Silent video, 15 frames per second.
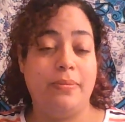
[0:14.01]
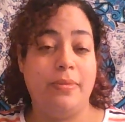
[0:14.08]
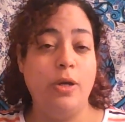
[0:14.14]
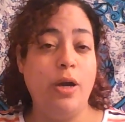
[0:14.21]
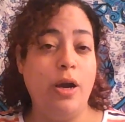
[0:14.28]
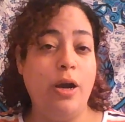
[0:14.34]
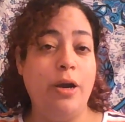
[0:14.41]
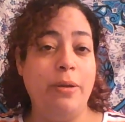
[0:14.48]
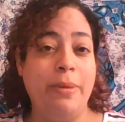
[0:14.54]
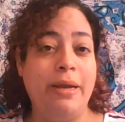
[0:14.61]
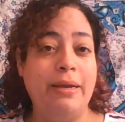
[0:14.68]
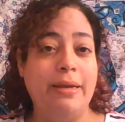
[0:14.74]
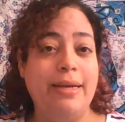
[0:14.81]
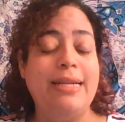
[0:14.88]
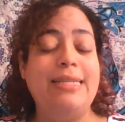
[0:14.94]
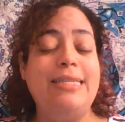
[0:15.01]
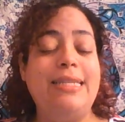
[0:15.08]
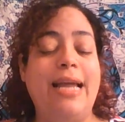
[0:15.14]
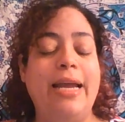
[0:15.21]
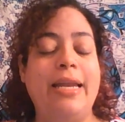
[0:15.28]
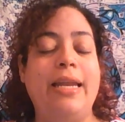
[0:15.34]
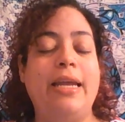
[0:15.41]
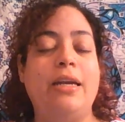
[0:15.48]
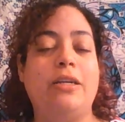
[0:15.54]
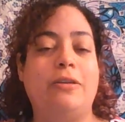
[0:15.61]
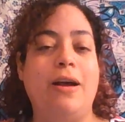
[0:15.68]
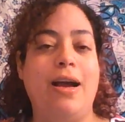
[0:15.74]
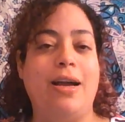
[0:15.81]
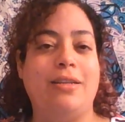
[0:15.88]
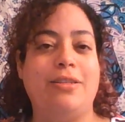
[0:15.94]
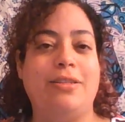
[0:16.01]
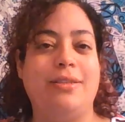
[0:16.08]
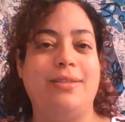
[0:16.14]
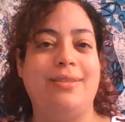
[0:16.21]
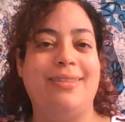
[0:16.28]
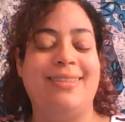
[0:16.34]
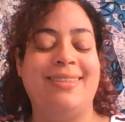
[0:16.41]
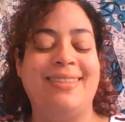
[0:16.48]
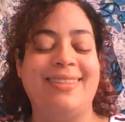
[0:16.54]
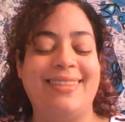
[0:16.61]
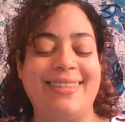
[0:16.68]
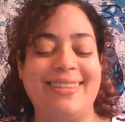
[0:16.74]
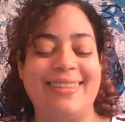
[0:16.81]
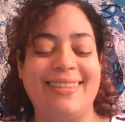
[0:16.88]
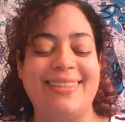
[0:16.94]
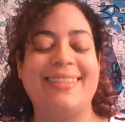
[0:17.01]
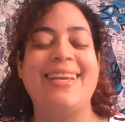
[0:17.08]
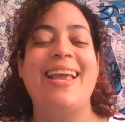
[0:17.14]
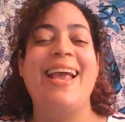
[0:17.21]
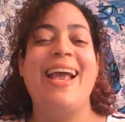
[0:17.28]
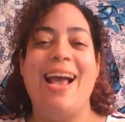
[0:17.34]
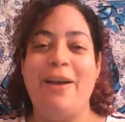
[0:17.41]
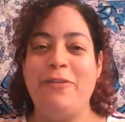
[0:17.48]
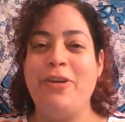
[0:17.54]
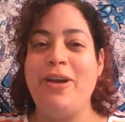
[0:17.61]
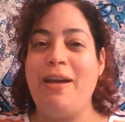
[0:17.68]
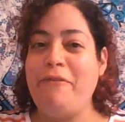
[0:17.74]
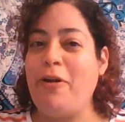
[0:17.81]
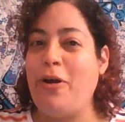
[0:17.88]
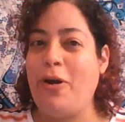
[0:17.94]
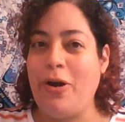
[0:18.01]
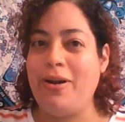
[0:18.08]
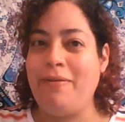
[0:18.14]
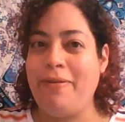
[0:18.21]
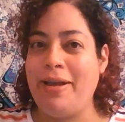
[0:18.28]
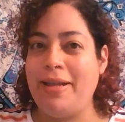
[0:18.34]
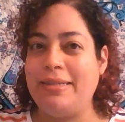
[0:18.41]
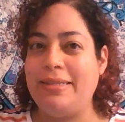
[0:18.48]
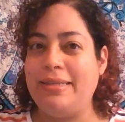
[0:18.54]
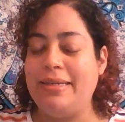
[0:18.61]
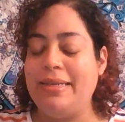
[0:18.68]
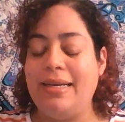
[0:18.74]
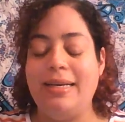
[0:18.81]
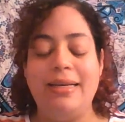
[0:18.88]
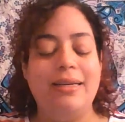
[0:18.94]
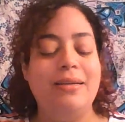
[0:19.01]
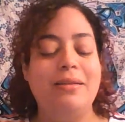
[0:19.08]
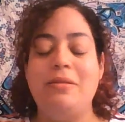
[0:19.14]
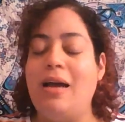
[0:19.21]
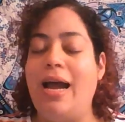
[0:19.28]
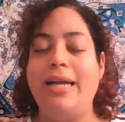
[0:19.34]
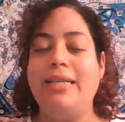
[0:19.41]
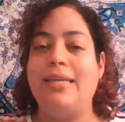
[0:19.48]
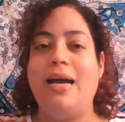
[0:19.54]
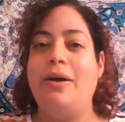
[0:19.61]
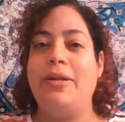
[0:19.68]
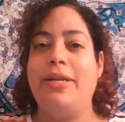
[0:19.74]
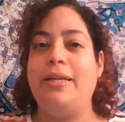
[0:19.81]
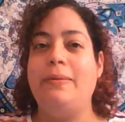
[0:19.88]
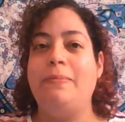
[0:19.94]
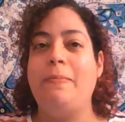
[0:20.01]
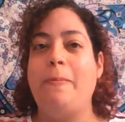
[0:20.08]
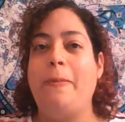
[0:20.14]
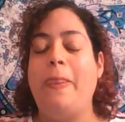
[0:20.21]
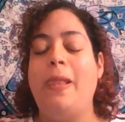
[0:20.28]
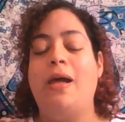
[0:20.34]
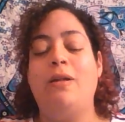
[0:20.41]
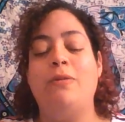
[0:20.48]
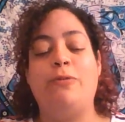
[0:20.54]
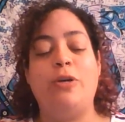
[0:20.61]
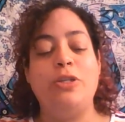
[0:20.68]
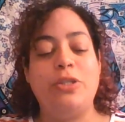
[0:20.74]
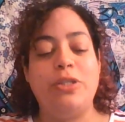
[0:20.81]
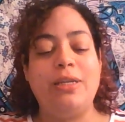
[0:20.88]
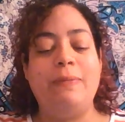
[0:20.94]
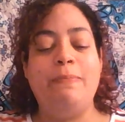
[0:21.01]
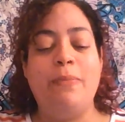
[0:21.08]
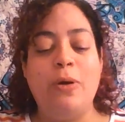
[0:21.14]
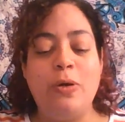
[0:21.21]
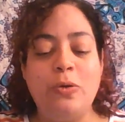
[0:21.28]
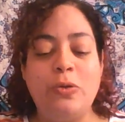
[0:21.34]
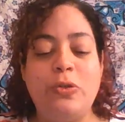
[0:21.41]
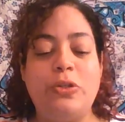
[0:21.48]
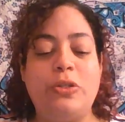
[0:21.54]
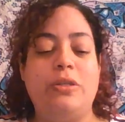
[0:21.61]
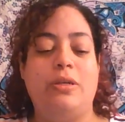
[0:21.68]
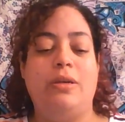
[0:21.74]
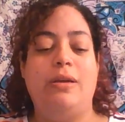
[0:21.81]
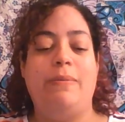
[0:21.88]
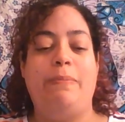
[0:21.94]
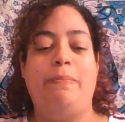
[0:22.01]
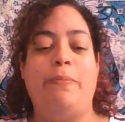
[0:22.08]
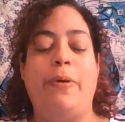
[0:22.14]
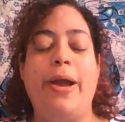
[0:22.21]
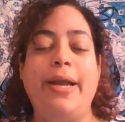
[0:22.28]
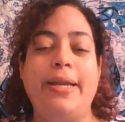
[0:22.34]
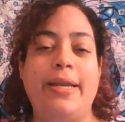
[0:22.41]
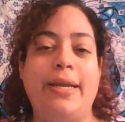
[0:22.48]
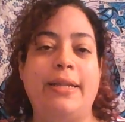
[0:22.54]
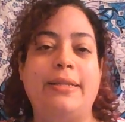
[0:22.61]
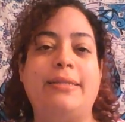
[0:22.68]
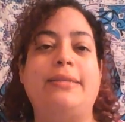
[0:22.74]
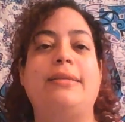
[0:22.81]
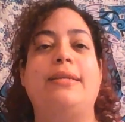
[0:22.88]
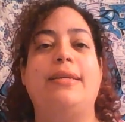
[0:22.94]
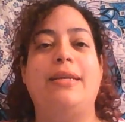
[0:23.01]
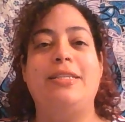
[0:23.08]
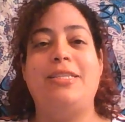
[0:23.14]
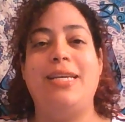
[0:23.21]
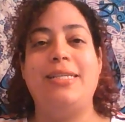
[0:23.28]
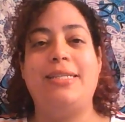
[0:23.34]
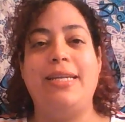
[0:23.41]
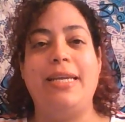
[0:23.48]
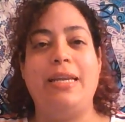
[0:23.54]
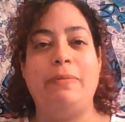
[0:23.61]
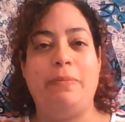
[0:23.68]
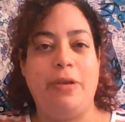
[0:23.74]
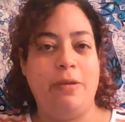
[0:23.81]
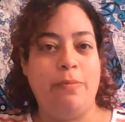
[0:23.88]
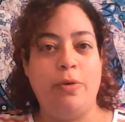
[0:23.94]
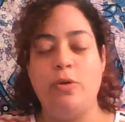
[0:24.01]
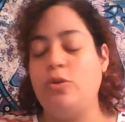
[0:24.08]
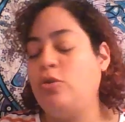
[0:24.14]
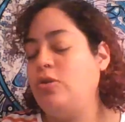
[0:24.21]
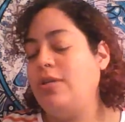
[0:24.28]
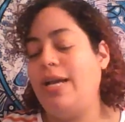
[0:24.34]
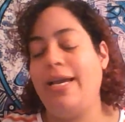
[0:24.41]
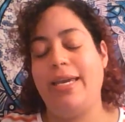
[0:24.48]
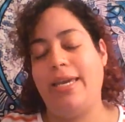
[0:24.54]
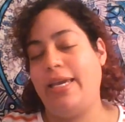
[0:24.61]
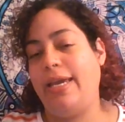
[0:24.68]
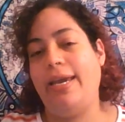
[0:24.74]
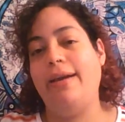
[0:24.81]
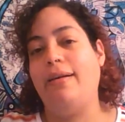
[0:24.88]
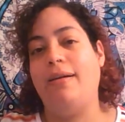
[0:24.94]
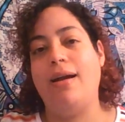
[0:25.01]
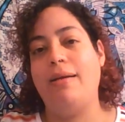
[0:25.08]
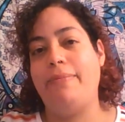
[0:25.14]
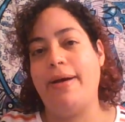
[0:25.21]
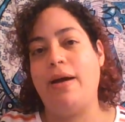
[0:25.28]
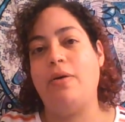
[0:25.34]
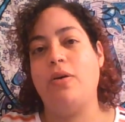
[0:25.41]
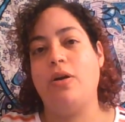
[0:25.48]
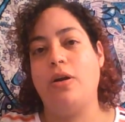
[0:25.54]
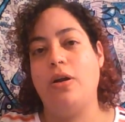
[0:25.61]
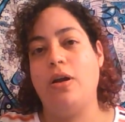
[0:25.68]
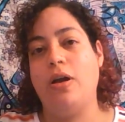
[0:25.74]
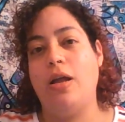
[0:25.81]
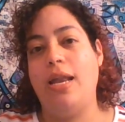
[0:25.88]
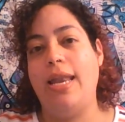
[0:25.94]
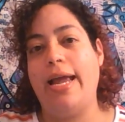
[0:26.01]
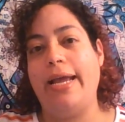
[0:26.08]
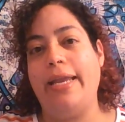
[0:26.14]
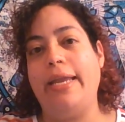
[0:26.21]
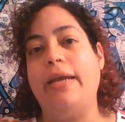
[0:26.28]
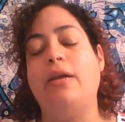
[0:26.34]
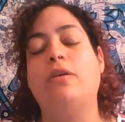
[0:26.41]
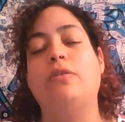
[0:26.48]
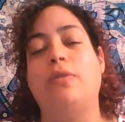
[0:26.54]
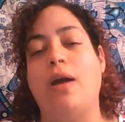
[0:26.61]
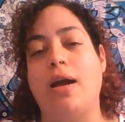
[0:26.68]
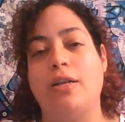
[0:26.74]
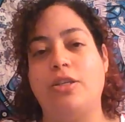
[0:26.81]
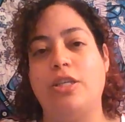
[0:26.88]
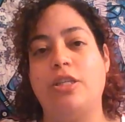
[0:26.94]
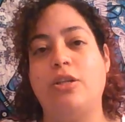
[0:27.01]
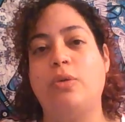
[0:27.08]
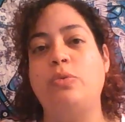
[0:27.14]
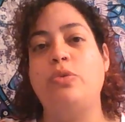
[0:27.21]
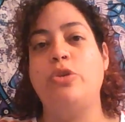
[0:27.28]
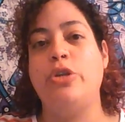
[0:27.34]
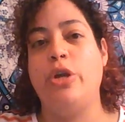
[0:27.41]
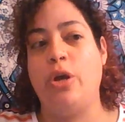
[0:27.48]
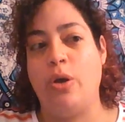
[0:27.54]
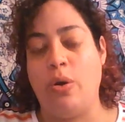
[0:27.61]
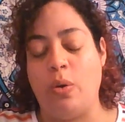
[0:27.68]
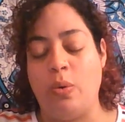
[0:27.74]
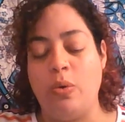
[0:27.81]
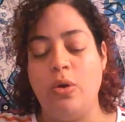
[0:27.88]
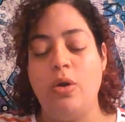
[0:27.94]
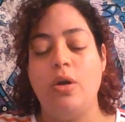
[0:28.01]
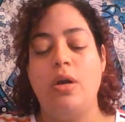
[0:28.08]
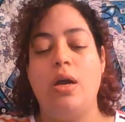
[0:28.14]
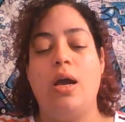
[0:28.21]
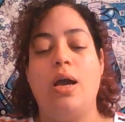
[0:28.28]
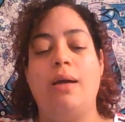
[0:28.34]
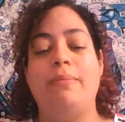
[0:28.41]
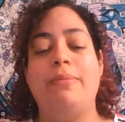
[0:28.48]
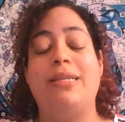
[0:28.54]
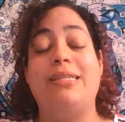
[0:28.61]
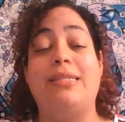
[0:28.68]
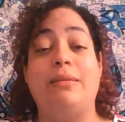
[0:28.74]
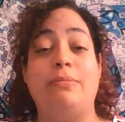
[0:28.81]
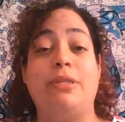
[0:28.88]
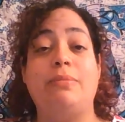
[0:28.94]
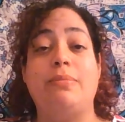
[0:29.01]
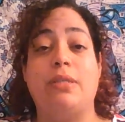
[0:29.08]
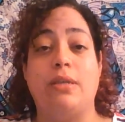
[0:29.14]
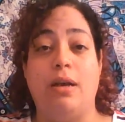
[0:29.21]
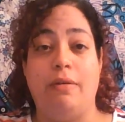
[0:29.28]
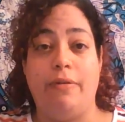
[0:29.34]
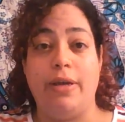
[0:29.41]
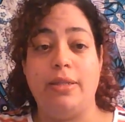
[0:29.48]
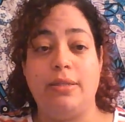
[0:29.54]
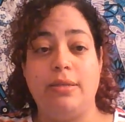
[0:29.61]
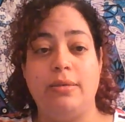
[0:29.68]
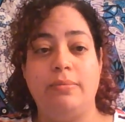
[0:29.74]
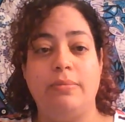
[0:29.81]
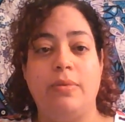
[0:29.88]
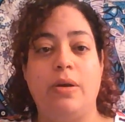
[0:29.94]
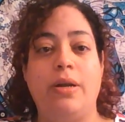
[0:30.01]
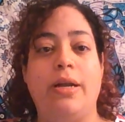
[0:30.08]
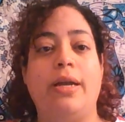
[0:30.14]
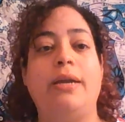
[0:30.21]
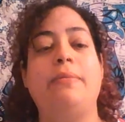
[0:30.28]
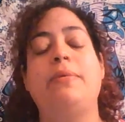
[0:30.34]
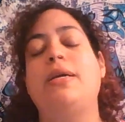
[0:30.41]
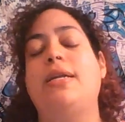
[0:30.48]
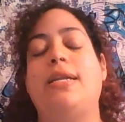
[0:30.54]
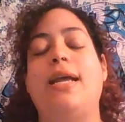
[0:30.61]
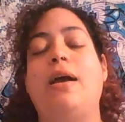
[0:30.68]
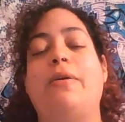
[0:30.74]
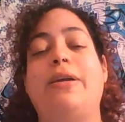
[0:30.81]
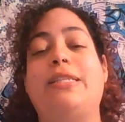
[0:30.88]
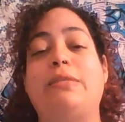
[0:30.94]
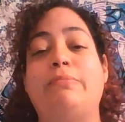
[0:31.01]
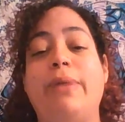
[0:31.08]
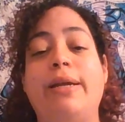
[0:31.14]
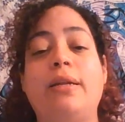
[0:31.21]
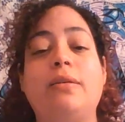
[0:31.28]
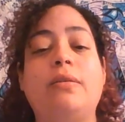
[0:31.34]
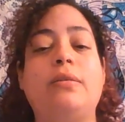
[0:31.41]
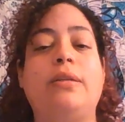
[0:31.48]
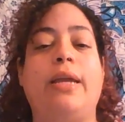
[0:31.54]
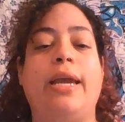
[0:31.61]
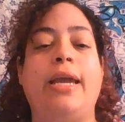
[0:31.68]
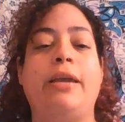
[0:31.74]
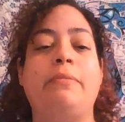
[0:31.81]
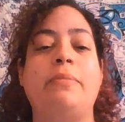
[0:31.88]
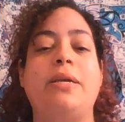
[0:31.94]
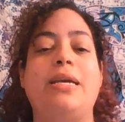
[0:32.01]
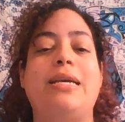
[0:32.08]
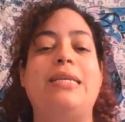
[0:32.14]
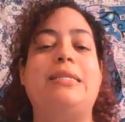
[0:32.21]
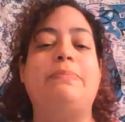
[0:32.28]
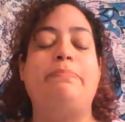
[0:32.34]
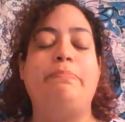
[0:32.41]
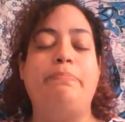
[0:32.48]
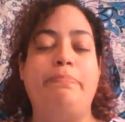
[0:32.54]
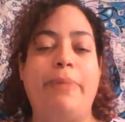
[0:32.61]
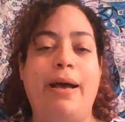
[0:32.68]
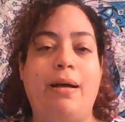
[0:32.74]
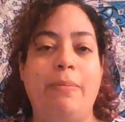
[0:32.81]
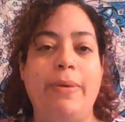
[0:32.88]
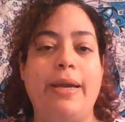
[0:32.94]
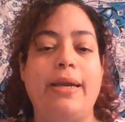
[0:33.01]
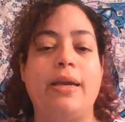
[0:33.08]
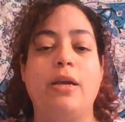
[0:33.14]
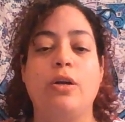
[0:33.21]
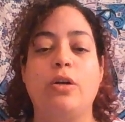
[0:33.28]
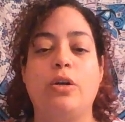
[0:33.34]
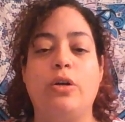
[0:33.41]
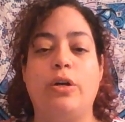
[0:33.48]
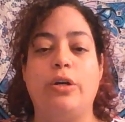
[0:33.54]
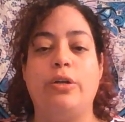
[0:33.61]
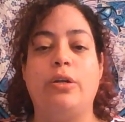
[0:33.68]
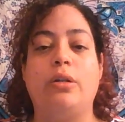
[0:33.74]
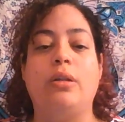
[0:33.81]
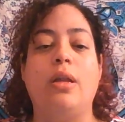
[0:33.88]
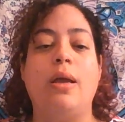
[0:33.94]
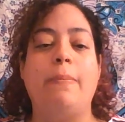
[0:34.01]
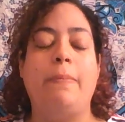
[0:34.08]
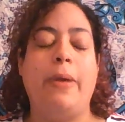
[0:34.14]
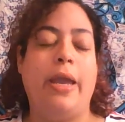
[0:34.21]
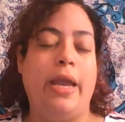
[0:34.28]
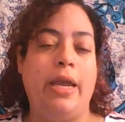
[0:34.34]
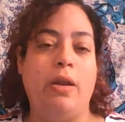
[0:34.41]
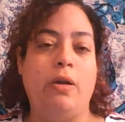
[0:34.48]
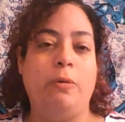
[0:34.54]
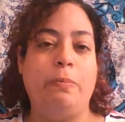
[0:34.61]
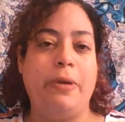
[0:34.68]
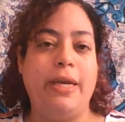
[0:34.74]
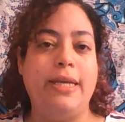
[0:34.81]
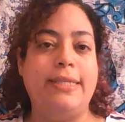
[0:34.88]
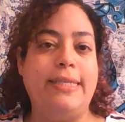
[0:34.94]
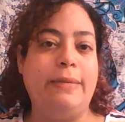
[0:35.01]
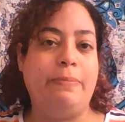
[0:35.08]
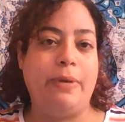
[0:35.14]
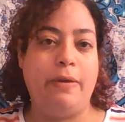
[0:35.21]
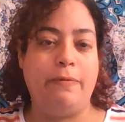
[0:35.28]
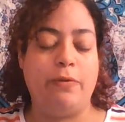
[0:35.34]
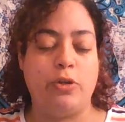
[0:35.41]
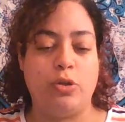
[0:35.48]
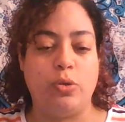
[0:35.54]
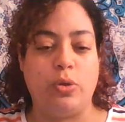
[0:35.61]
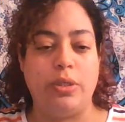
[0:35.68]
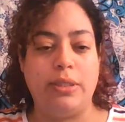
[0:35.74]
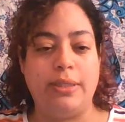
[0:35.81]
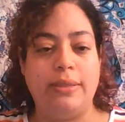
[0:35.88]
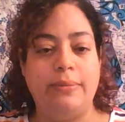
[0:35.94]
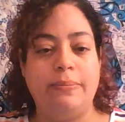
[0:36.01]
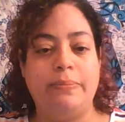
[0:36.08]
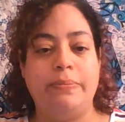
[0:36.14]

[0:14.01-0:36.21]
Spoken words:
You heard me, lightning crotch. Have you ever heard of it? I doubt it. Unfortunately, most pregnant, gestating people do not hear about lightning crotch and don't know the symptoms of it. Right now, its medical name is pelvic girdle pain, or PGP for short.